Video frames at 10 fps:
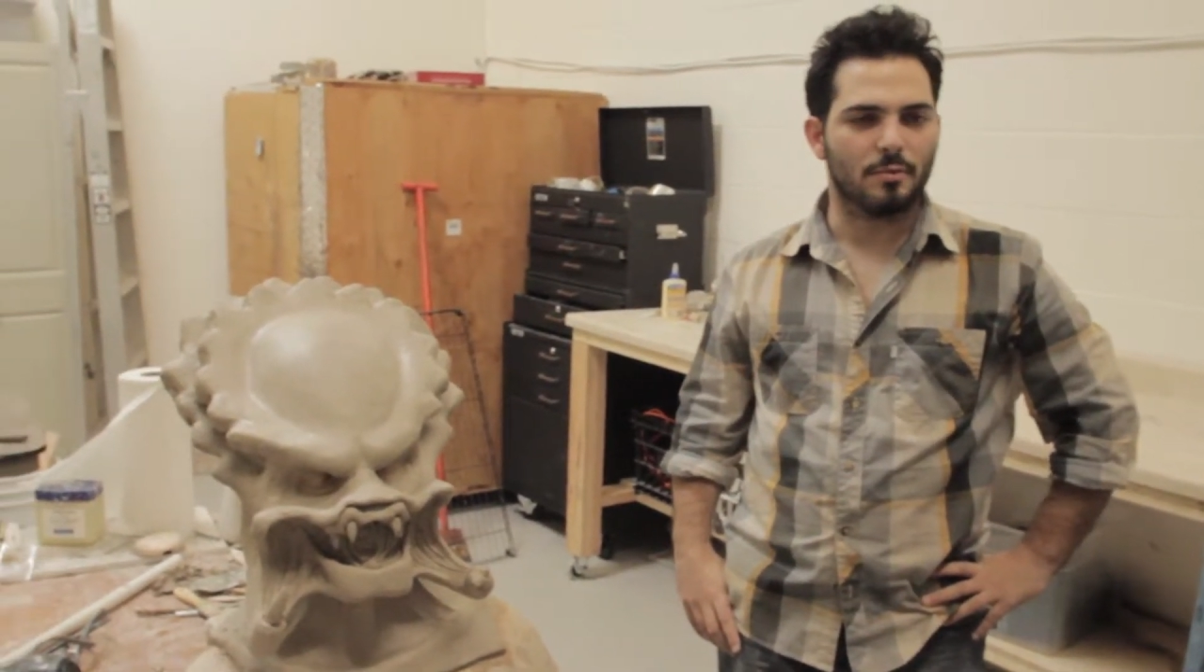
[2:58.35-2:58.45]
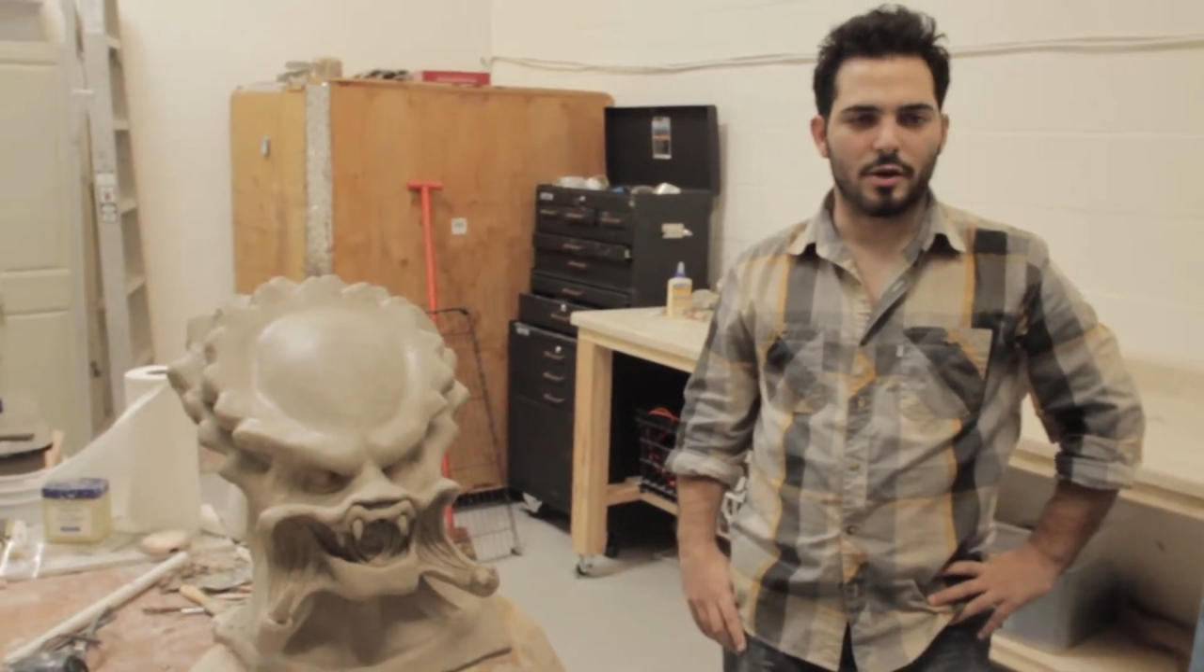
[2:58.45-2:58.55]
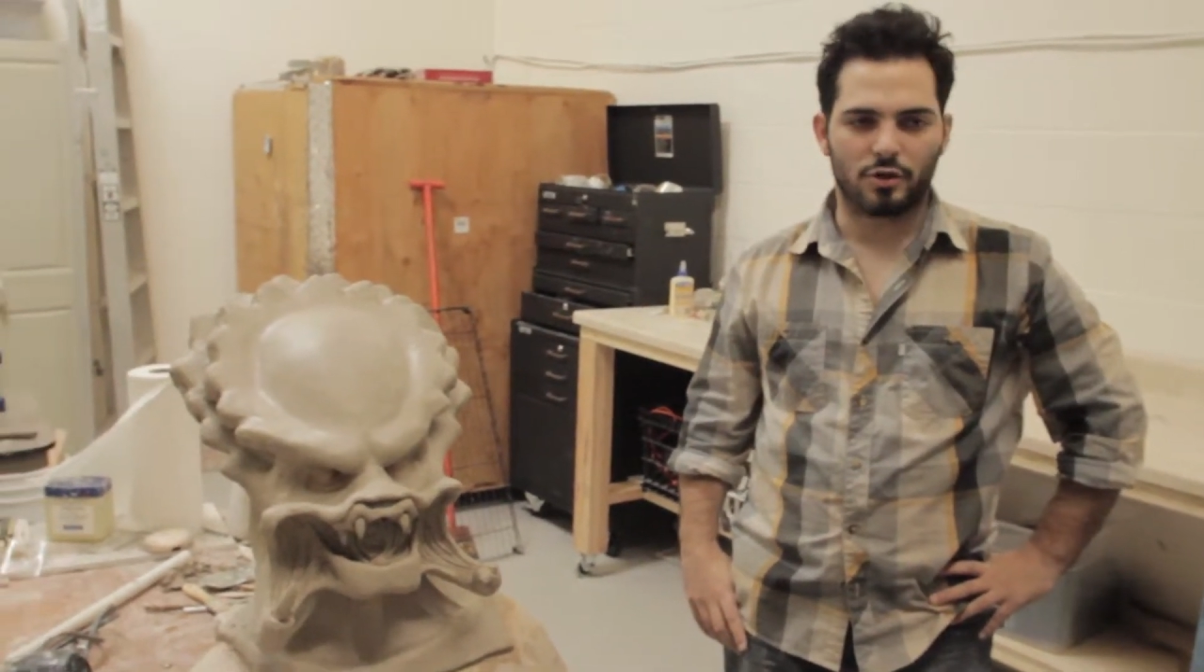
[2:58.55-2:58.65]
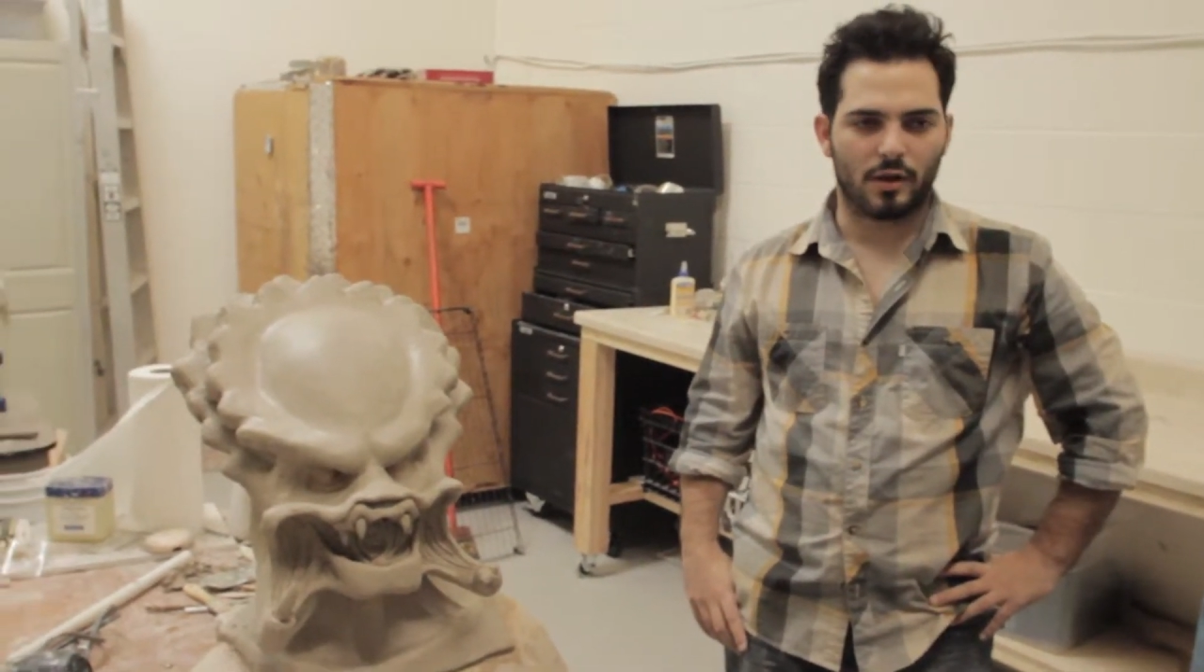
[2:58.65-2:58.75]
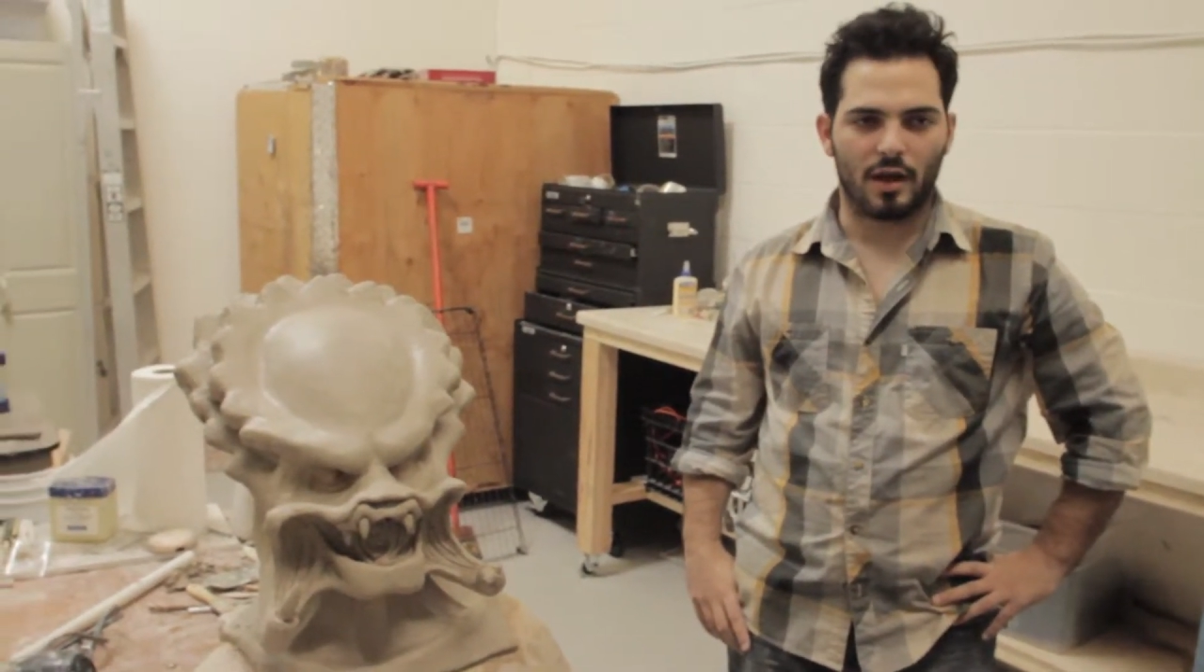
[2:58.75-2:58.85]
you
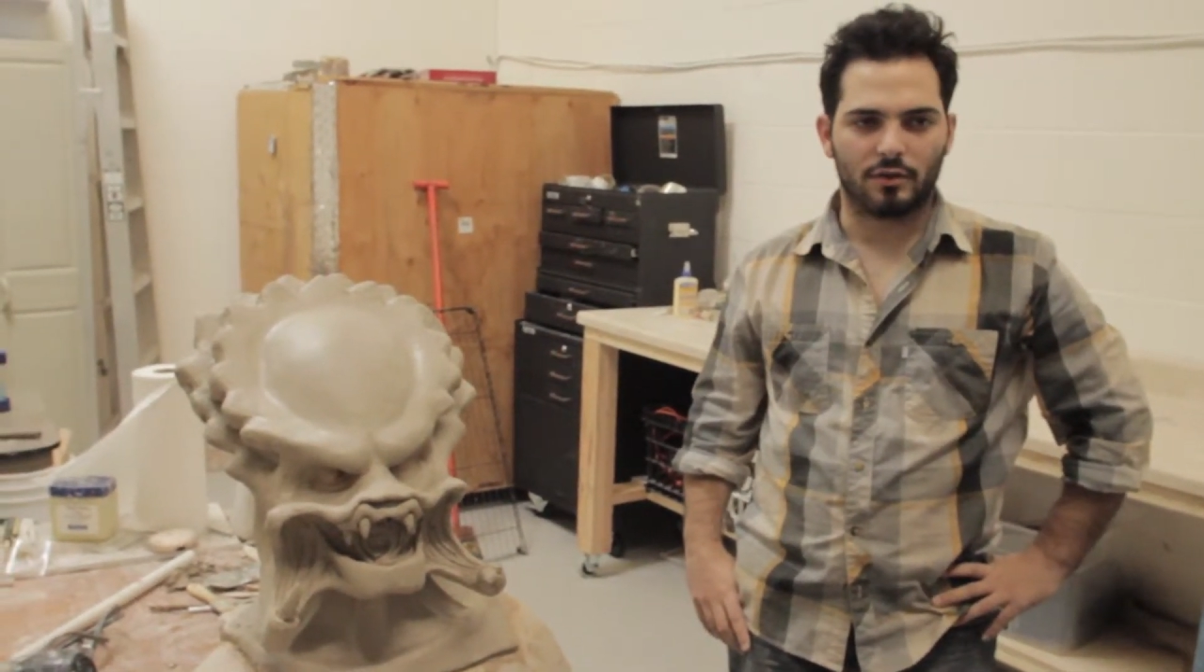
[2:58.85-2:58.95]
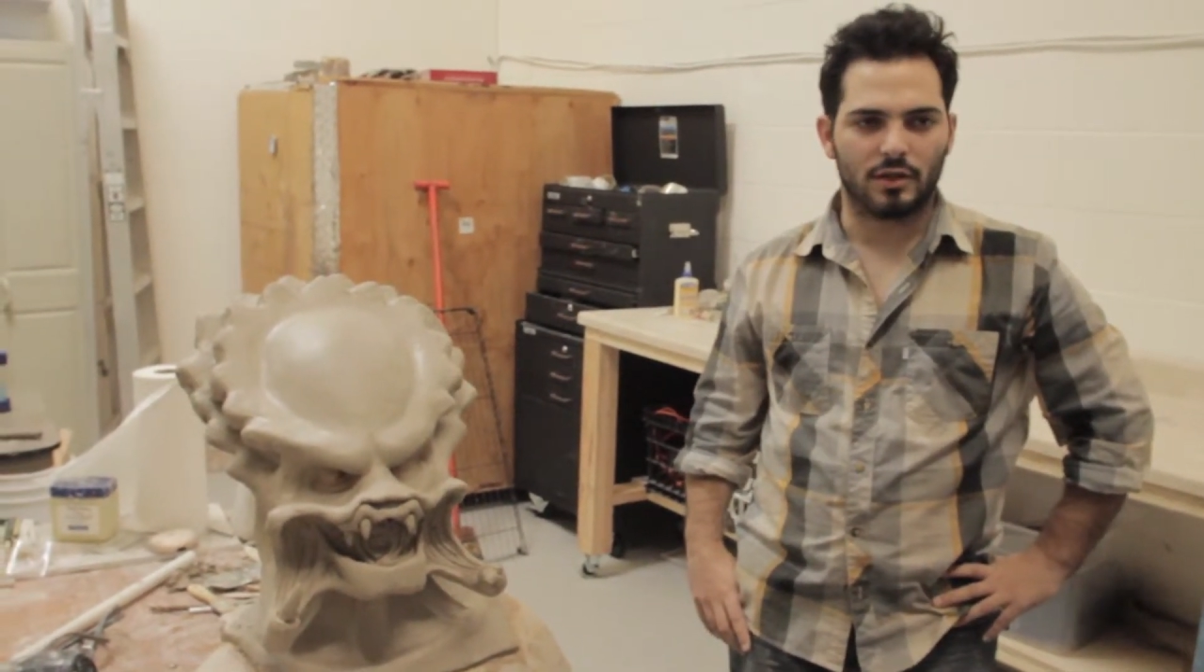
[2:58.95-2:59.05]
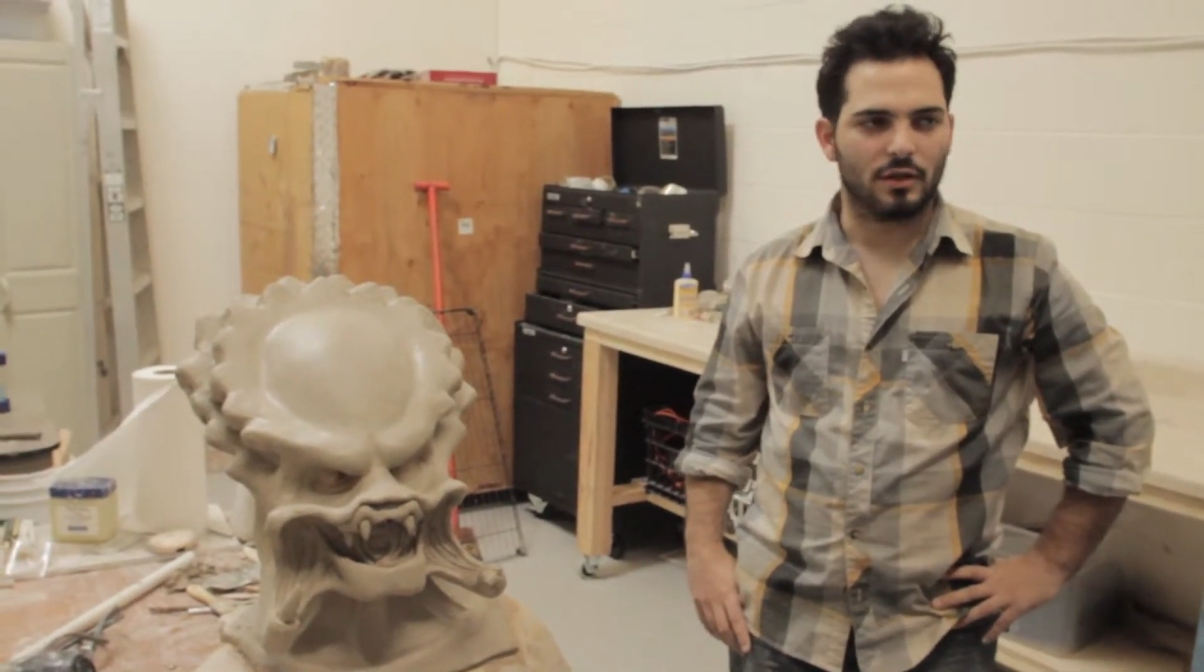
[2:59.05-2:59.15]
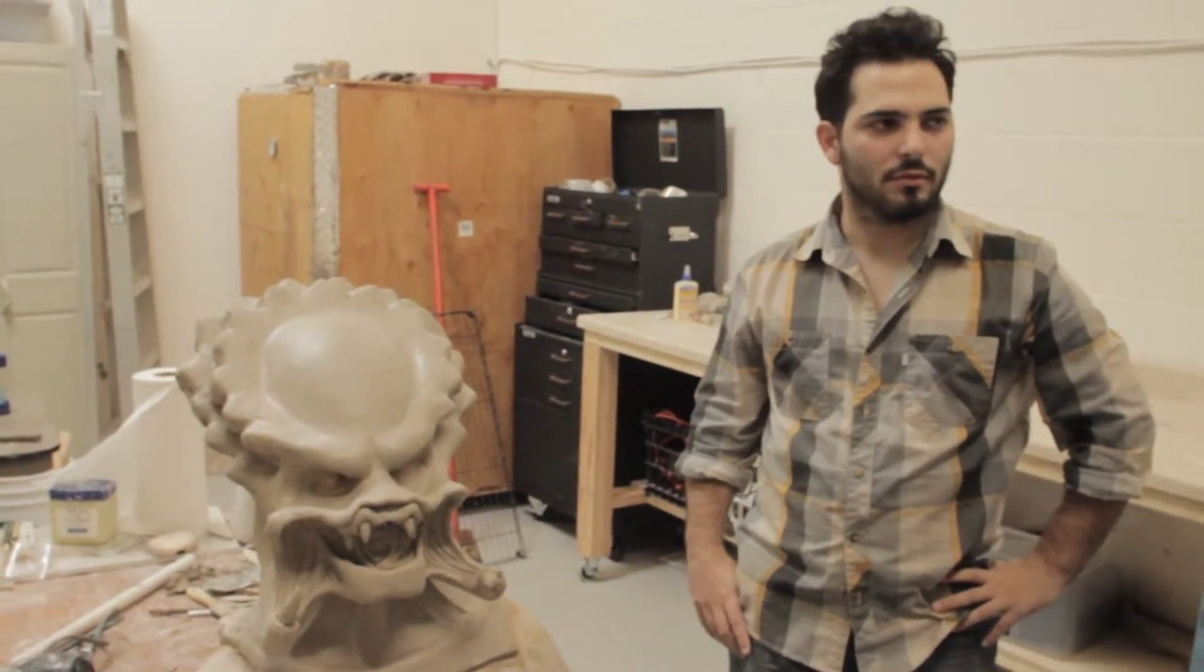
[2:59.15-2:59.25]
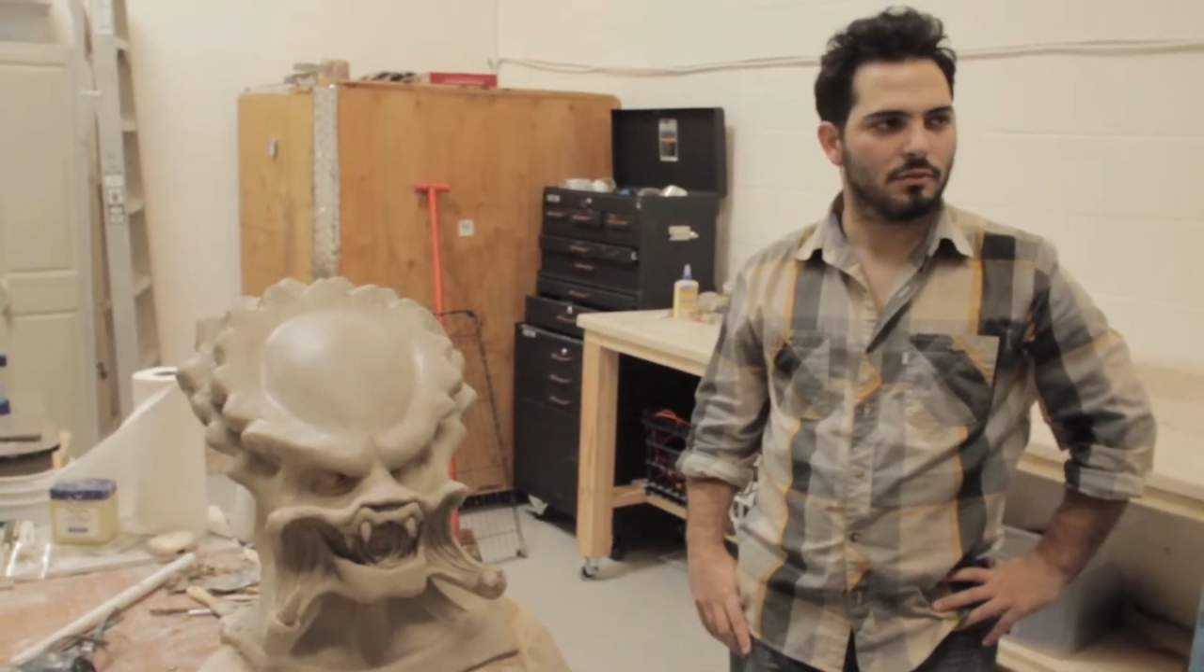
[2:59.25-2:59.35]
measure it out
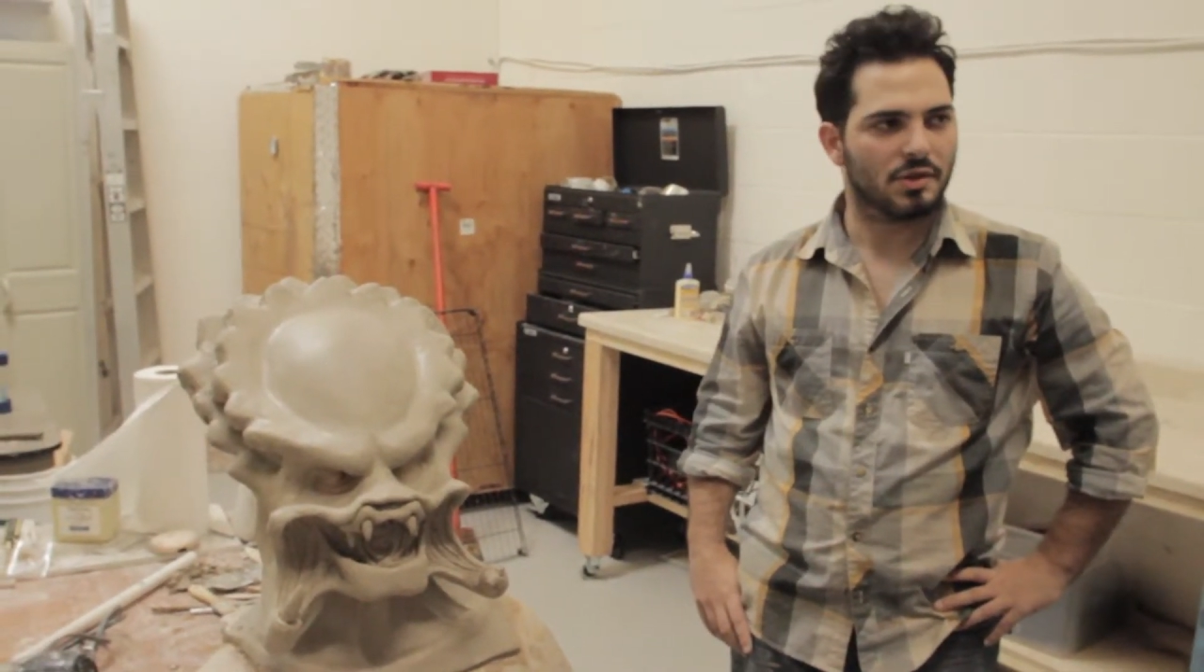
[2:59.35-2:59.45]
to